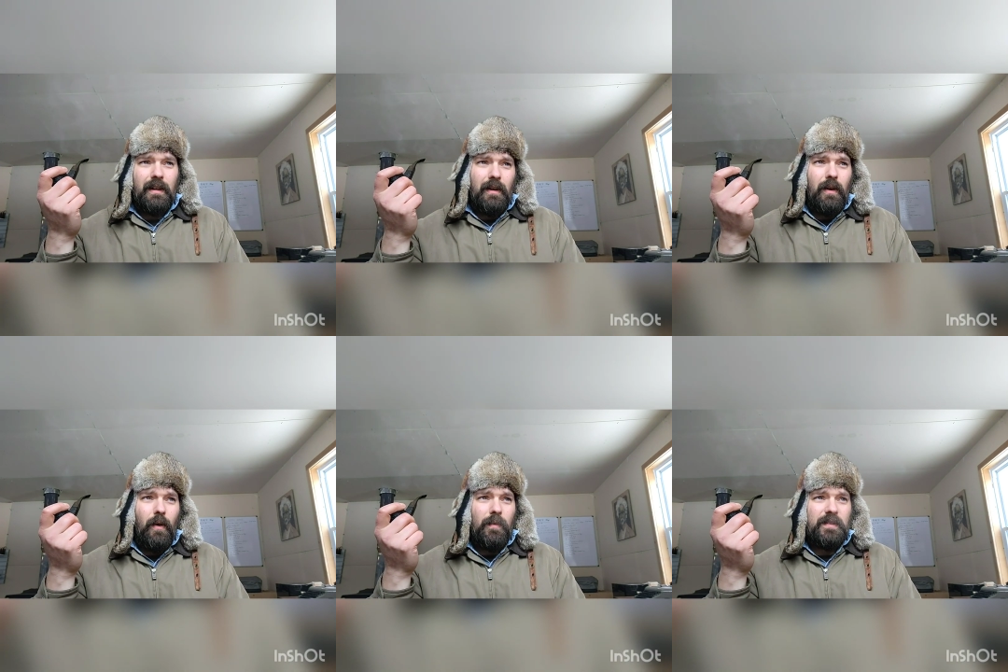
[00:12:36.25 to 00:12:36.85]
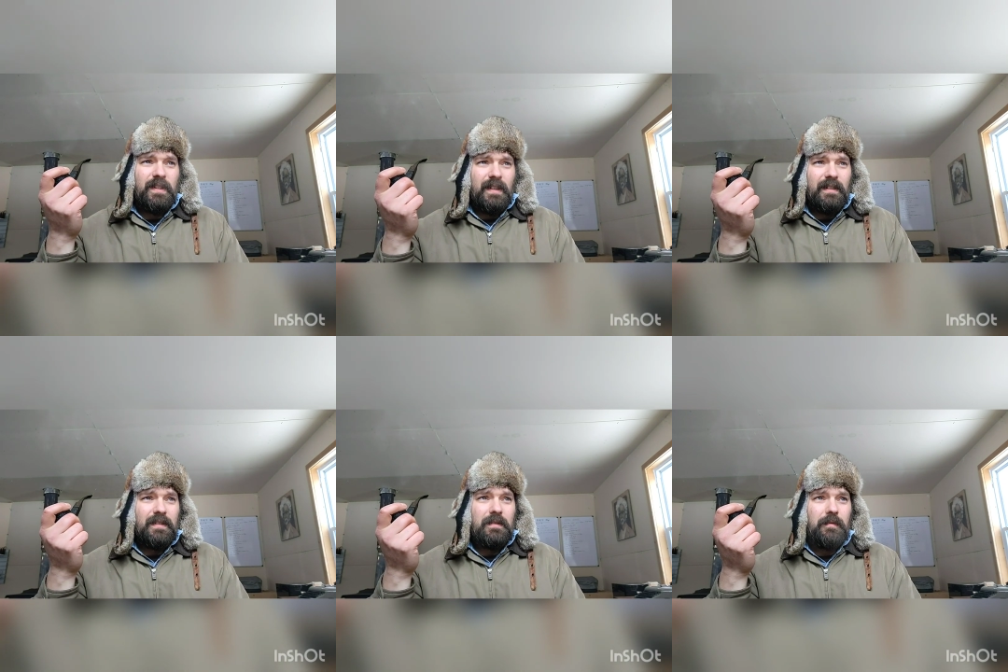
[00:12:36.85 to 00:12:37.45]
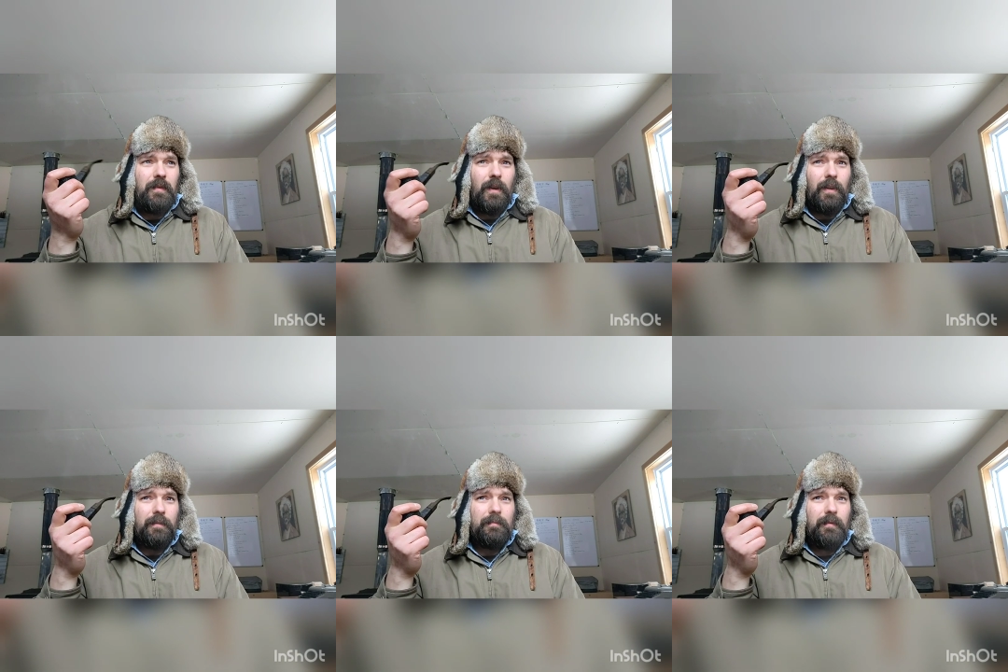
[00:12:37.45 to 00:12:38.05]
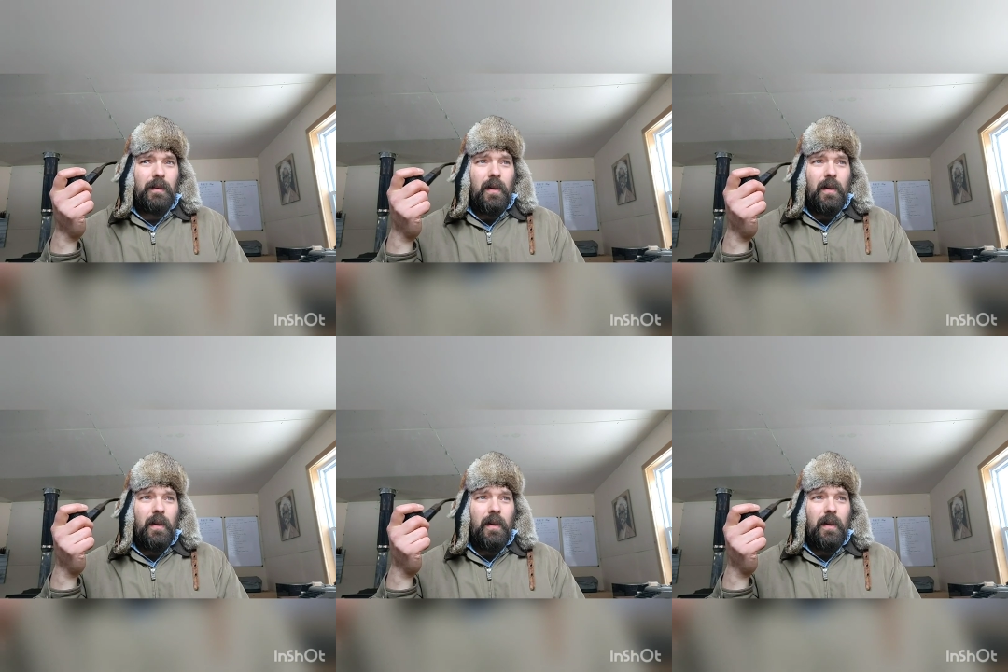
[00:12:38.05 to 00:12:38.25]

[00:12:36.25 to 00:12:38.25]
overseas for for no